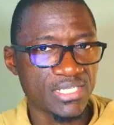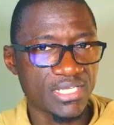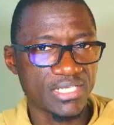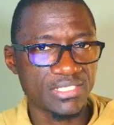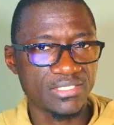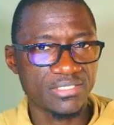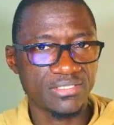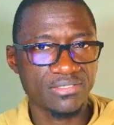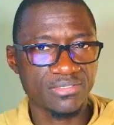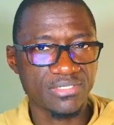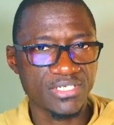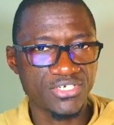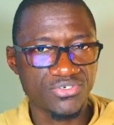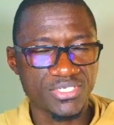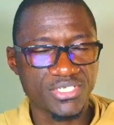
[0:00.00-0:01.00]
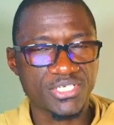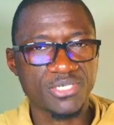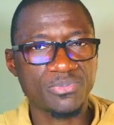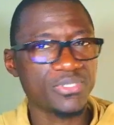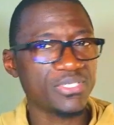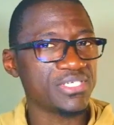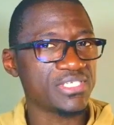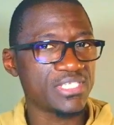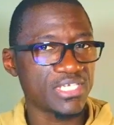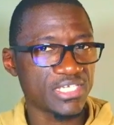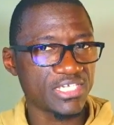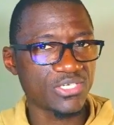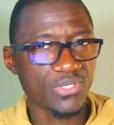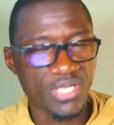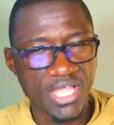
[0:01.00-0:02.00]
that the insurance company is
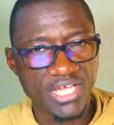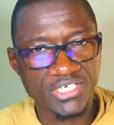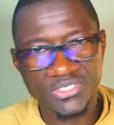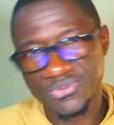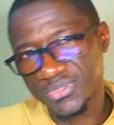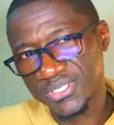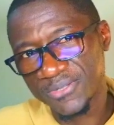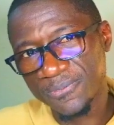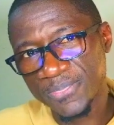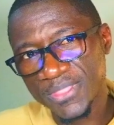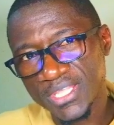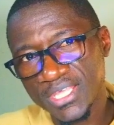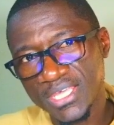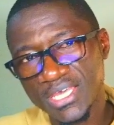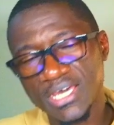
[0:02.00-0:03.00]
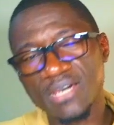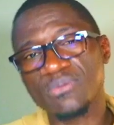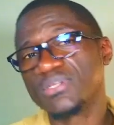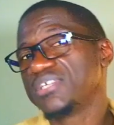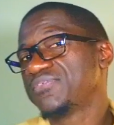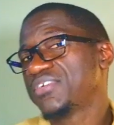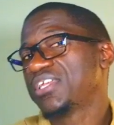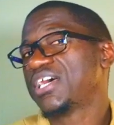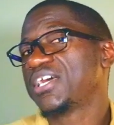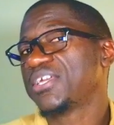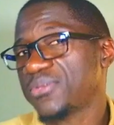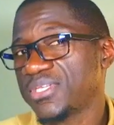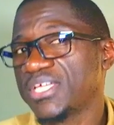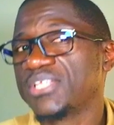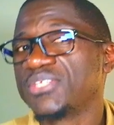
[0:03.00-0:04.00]
taking your cash away. I will even
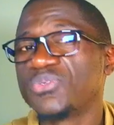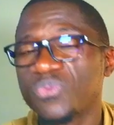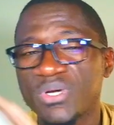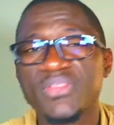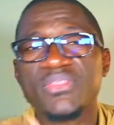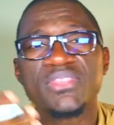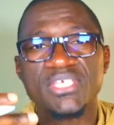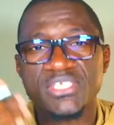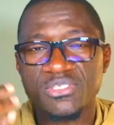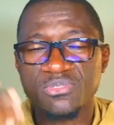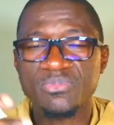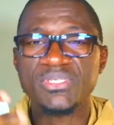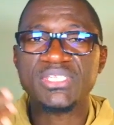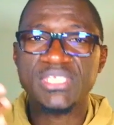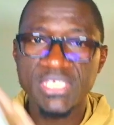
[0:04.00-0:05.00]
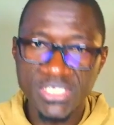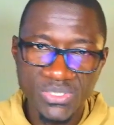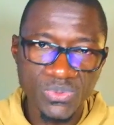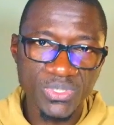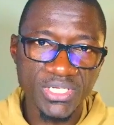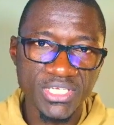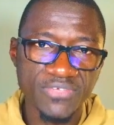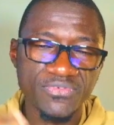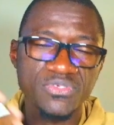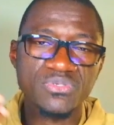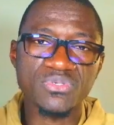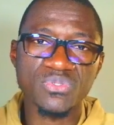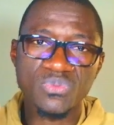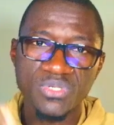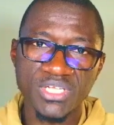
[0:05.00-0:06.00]
argue that you want things to be this way if you
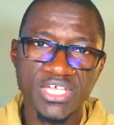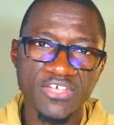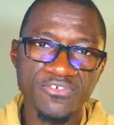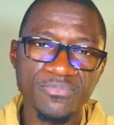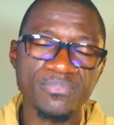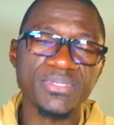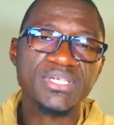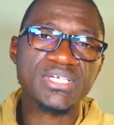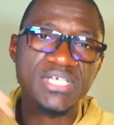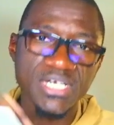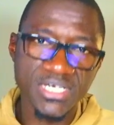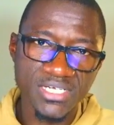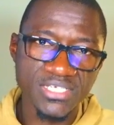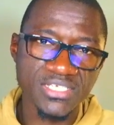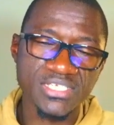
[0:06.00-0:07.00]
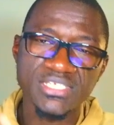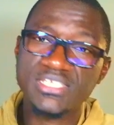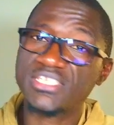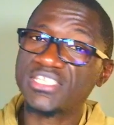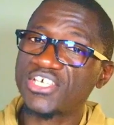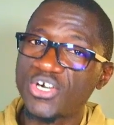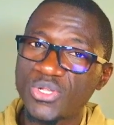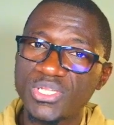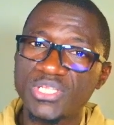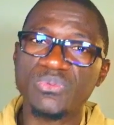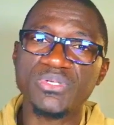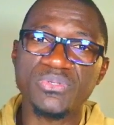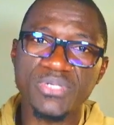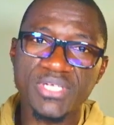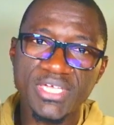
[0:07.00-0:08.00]
use whole life, because this is the only
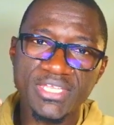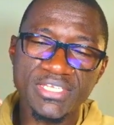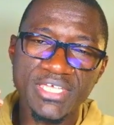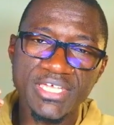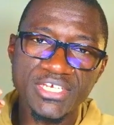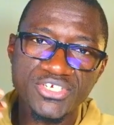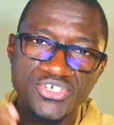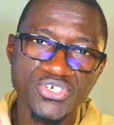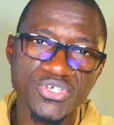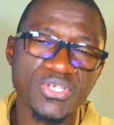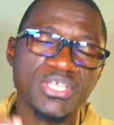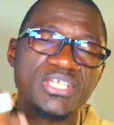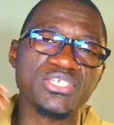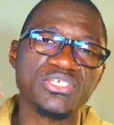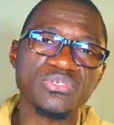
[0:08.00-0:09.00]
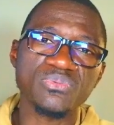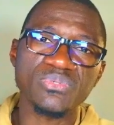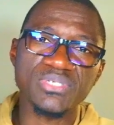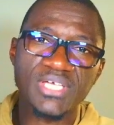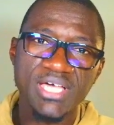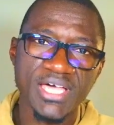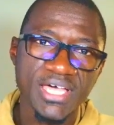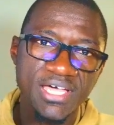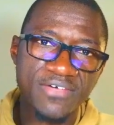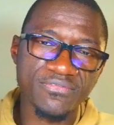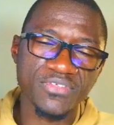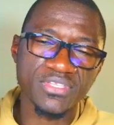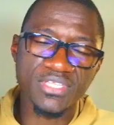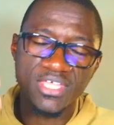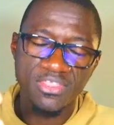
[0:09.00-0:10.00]
way you can ensure that you will have
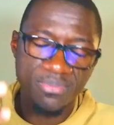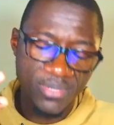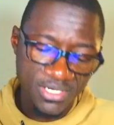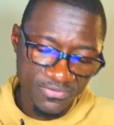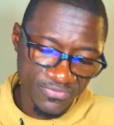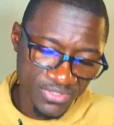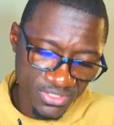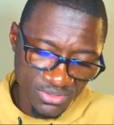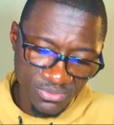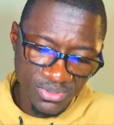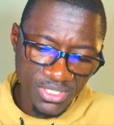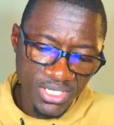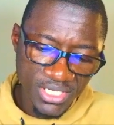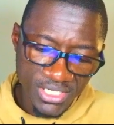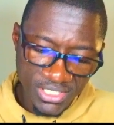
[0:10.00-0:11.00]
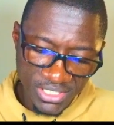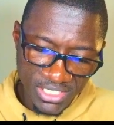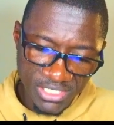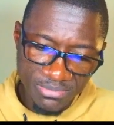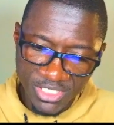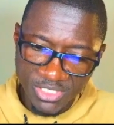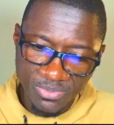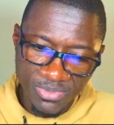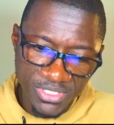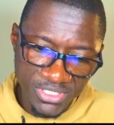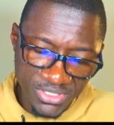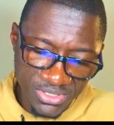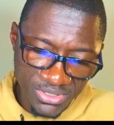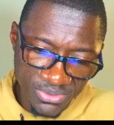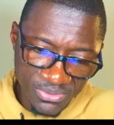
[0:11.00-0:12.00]
the death benefit. So let me explain it
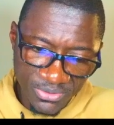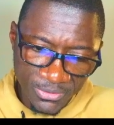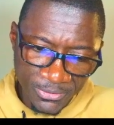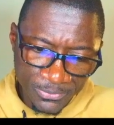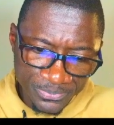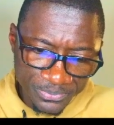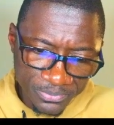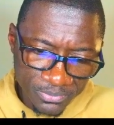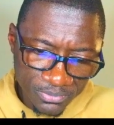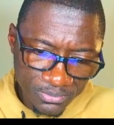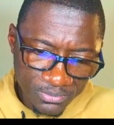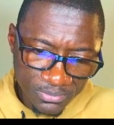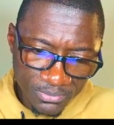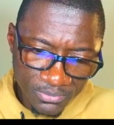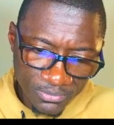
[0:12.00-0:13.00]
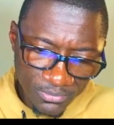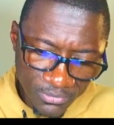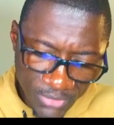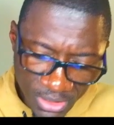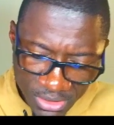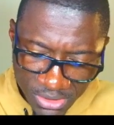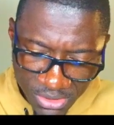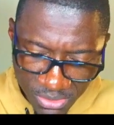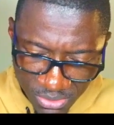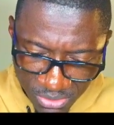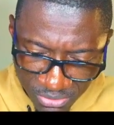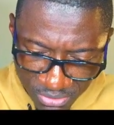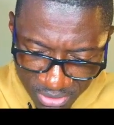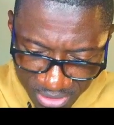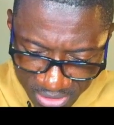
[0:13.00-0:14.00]
to you. So
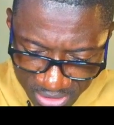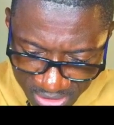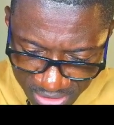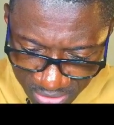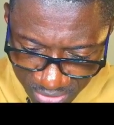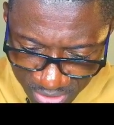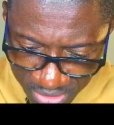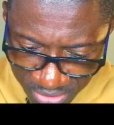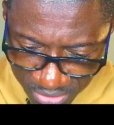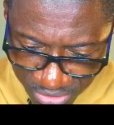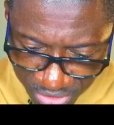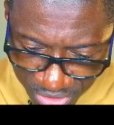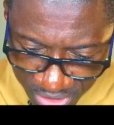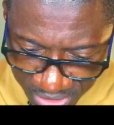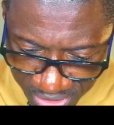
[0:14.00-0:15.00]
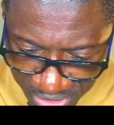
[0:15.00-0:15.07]
let's draw another chart